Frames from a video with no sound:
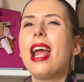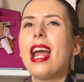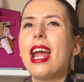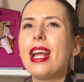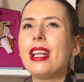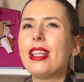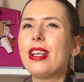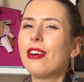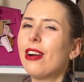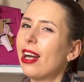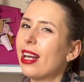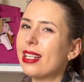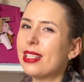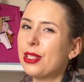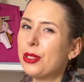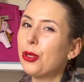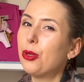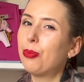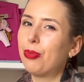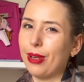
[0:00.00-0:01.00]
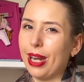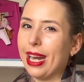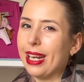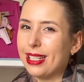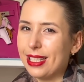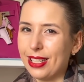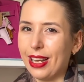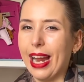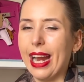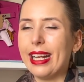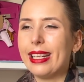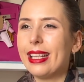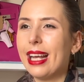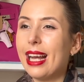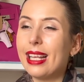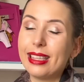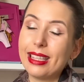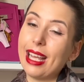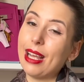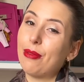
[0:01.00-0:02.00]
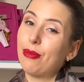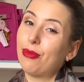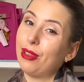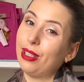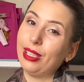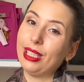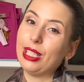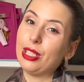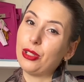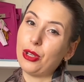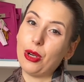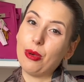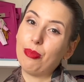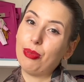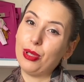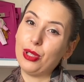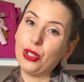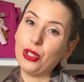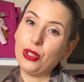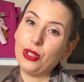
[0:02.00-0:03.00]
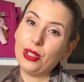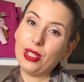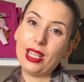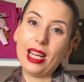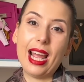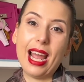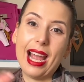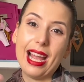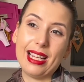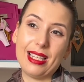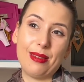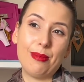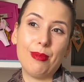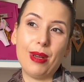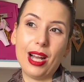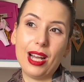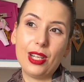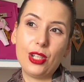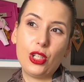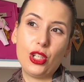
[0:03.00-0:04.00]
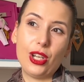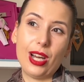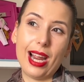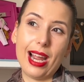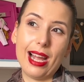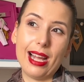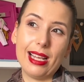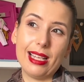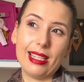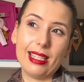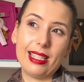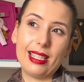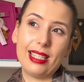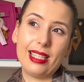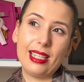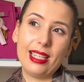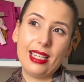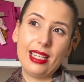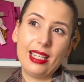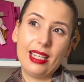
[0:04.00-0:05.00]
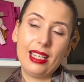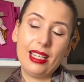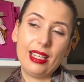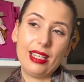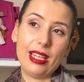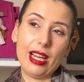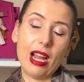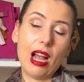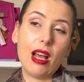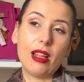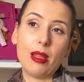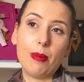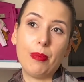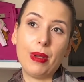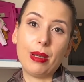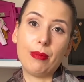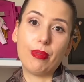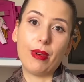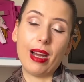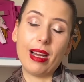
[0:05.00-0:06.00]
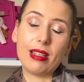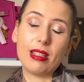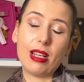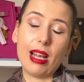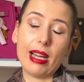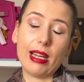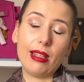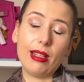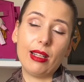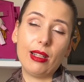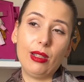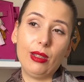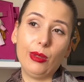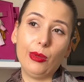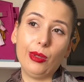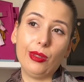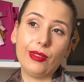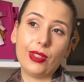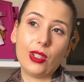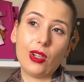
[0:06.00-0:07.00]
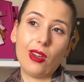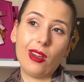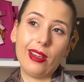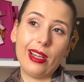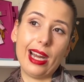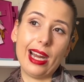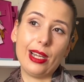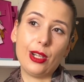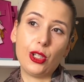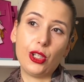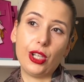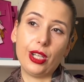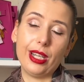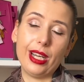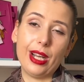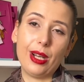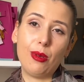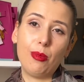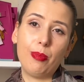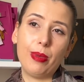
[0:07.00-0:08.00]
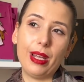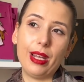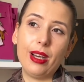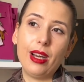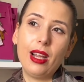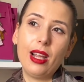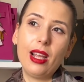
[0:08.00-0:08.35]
And there are still brands like that that really don't produce as much as, yeah, other big brands like Louis Vuitton and Chanel. But